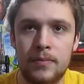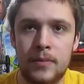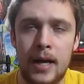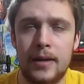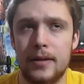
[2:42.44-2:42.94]

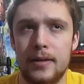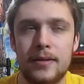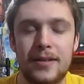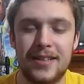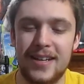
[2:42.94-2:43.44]
kinda.
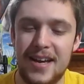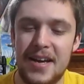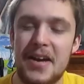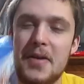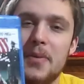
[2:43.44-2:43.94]

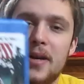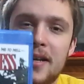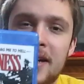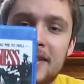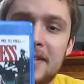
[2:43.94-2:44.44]
But uh,
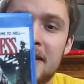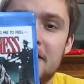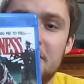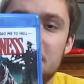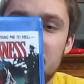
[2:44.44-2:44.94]
nineteen
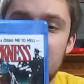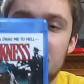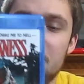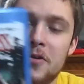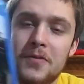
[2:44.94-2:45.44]
ninety-two
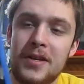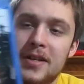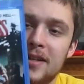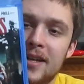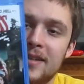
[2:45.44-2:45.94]
favorite movie,
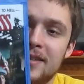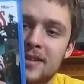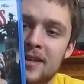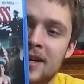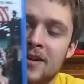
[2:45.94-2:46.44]
uh,
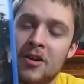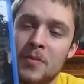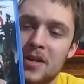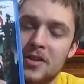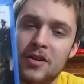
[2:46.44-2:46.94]

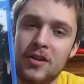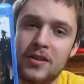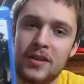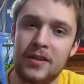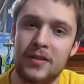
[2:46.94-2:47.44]
Army of
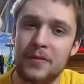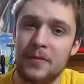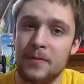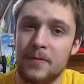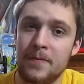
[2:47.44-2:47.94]
Darkness.
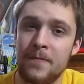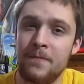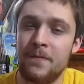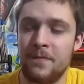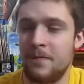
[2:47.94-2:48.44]

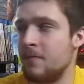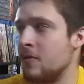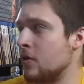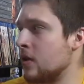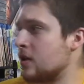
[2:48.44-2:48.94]

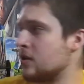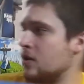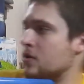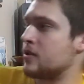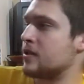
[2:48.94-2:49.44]
Really
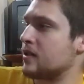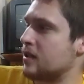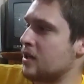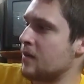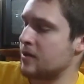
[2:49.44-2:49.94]
close,
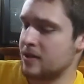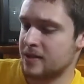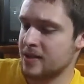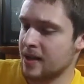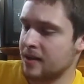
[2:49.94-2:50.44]
coming in
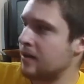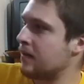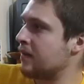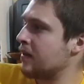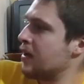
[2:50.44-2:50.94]
second,